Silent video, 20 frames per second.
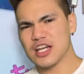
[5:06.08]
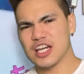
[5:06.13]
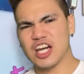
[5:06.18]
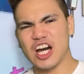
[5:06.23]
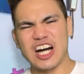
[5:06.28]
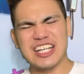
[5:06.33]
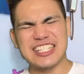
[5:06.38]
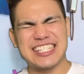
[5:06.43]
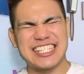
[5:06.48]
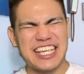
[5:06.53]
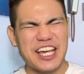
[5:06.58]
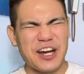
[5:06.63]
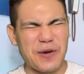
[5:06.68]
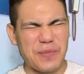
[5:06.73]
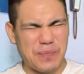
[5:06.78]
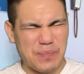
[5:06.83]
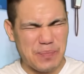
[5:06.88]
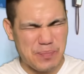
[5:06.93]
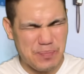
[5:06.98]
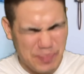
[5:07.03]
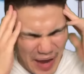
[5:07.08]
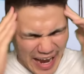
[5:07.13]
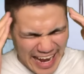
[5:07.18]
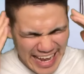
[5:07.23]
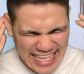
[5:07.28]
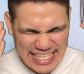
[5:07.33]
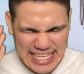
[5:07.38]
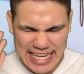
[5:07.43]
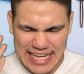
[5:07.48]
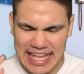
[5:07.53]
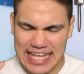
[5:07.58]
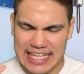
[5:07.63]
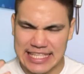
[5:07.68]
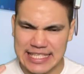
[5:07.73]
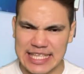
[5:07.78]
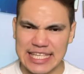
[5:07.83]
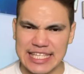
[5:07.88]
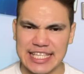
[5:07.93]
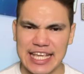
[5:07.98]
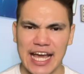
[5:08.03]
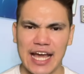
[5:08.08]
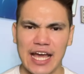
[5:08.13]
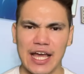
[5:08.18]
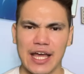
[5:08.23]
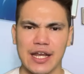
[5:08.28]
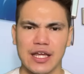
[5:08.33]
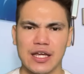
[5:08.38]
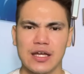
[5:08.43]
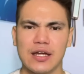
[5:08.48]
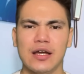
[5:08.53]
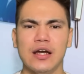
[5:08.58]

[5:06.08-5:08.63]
Kazuya bangs against his head